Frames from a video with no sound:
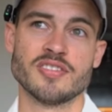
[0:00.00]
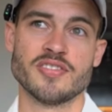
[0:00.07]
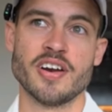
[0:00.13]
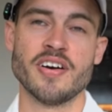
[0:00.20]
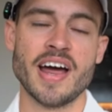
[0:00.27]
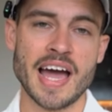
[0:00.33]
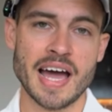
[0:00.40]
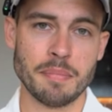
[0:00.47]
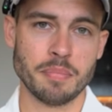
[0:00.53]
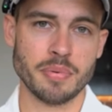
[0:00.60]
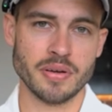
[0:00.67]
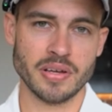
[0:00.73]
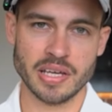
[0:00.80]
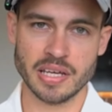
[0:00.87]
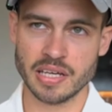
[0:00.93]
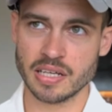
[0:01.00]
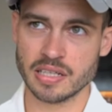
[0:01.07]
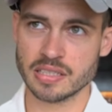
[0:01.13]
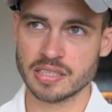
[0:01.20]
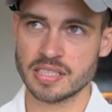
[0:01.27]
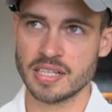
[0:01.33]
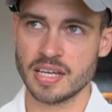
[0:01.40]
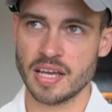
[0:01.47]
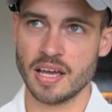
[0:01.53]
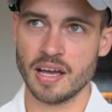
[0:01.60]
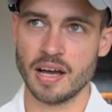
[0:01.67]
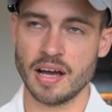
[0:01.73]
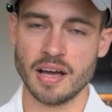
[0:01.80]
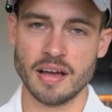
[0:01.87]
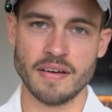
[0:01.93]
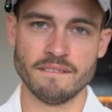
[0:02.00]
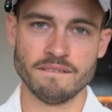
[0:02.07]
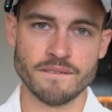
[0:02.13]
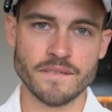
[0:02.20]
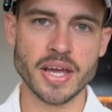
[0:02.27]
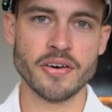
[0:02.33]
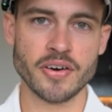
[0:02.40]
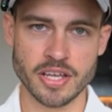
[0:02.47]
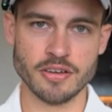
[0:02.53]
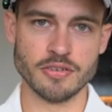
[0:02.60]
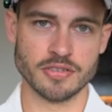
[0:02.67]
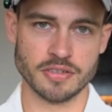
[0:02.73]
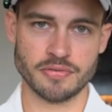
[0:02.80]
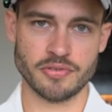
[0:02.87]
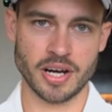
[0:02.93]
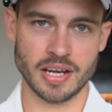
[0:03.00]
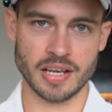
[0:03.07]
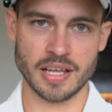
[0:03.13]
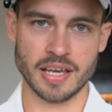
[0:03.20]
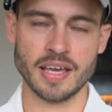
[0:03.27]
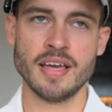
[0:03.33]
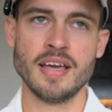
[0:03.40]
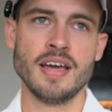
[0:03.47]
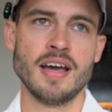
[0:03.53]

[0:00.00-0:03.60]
their app is very user-friendly.